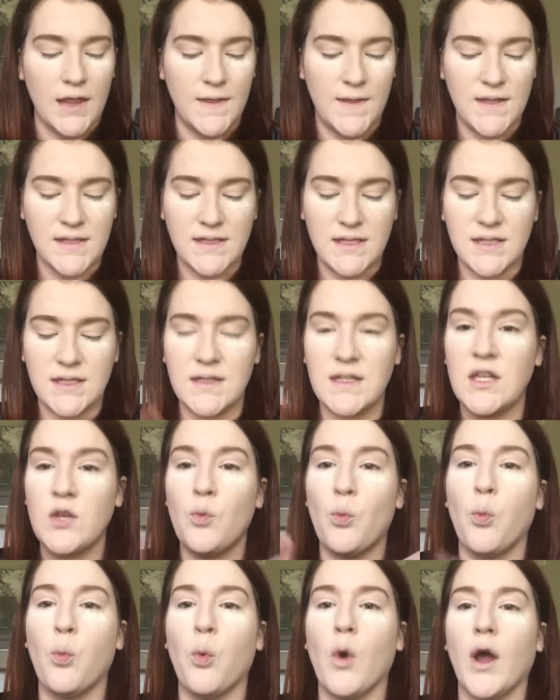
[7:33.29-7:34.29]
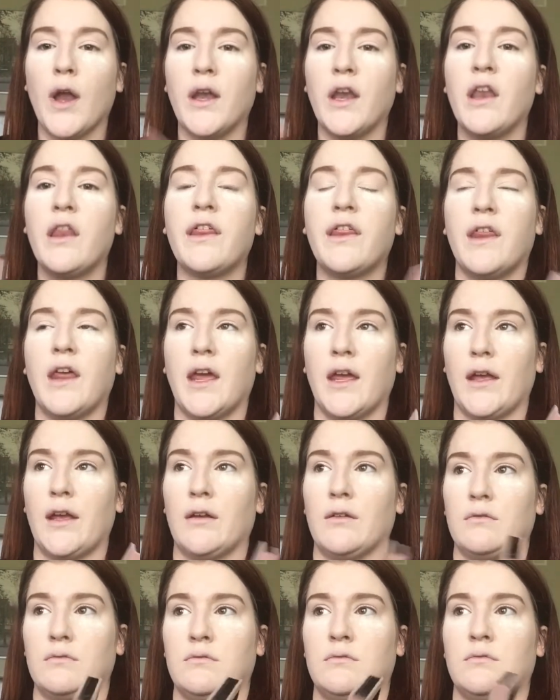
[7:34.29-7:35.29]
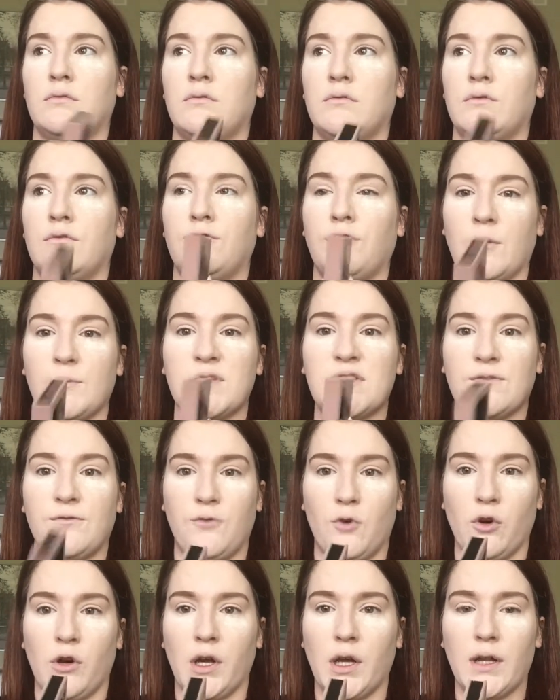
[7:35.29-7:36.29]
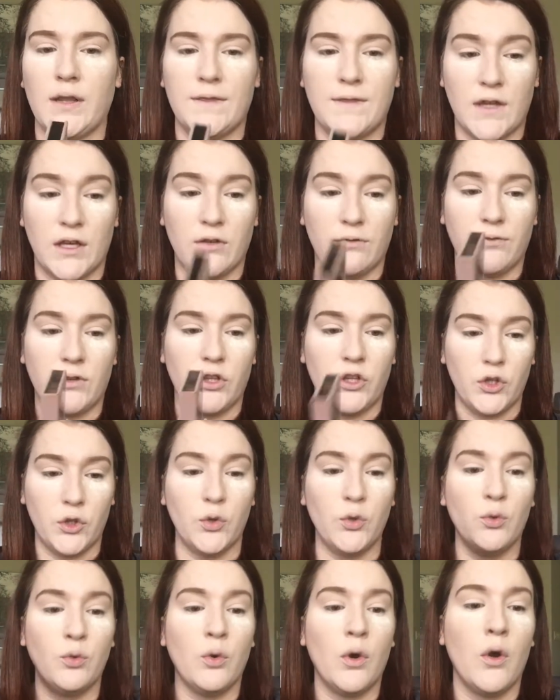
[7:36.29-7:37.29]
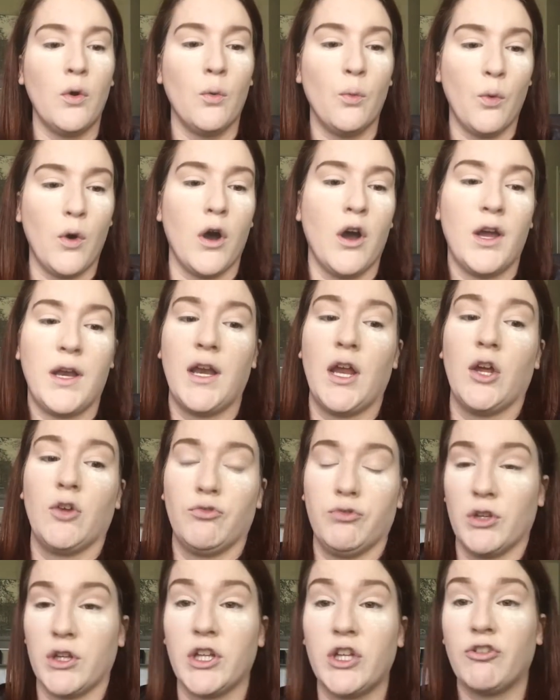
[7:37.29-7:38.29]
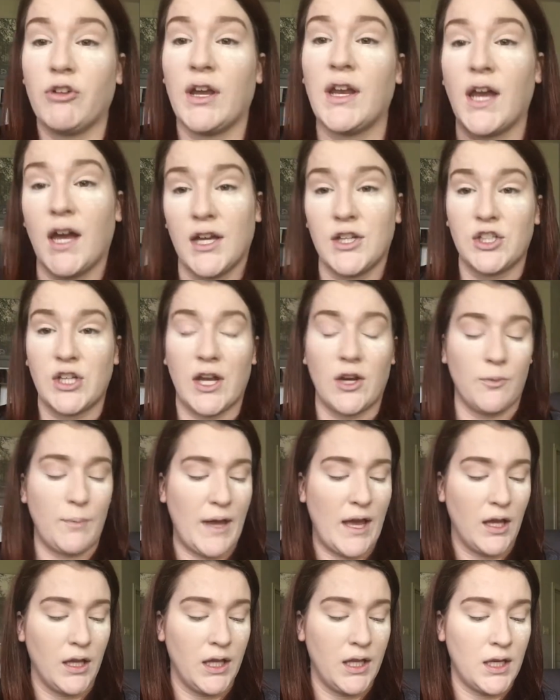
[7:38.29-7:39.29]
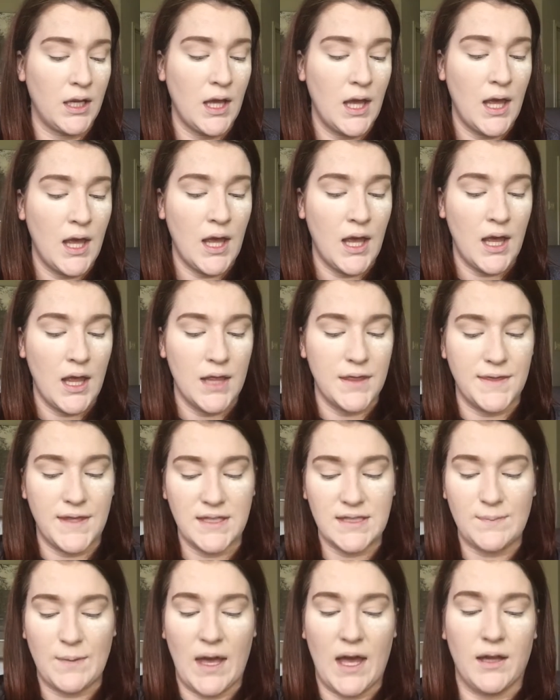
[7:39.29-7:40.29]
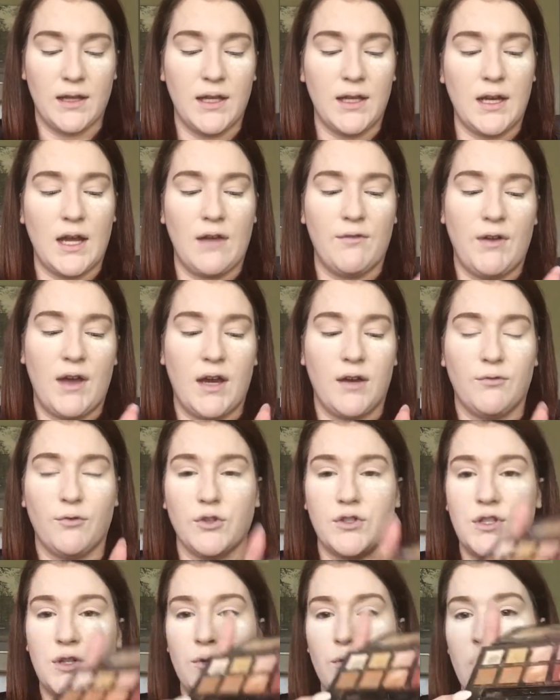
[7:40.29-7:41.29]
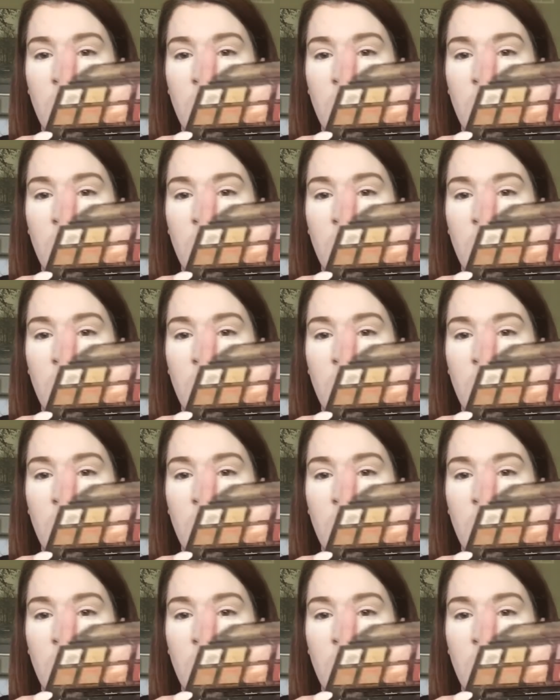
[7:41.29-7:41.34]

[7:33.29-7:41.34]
This is the one thing from Sephora that if you want a really great eyeshadow palette, this palette, I've had it for 2